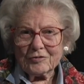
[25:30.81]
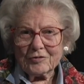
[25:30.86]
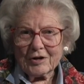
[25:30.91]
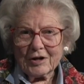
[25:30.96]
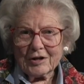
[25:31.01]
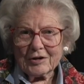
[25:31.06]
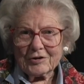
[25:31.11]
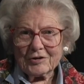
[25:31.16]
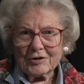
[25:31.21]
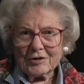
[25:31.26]

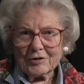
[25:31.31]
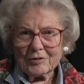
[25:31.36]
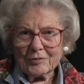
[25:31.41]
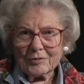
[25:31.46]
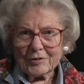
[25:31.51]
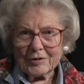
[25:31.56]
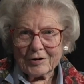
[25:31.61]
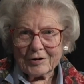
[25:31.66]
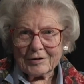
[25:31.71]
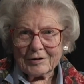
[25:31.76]
volunteer
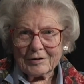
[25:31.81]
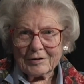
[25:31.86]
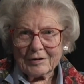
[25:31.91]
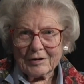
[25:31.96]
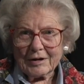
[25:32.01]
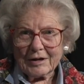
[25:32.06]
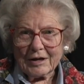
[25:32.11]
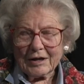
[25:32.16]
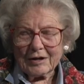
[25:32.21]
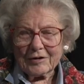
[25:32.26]
work,
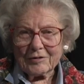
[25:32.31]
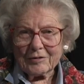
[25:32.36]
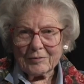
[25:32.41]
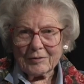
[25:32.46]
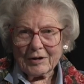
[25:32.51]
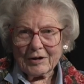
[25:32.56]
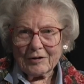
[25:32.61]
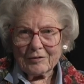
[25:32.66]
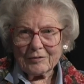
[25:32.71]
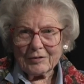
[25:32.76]
no
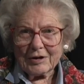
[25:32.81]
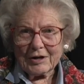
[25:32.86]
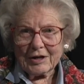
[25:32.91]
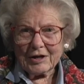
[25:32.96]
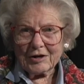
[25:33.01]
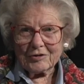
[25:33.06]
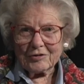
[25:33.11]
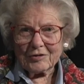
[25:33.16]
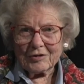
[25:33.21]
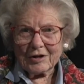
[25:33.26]
matter what
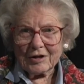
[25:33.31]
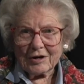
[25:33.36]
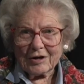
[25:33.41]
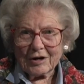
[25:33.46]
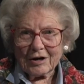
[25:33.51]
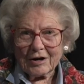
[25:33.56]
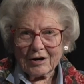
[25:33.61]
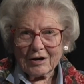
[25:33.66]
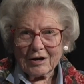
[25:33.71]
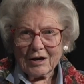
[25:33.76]
age they
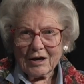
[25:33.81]
are.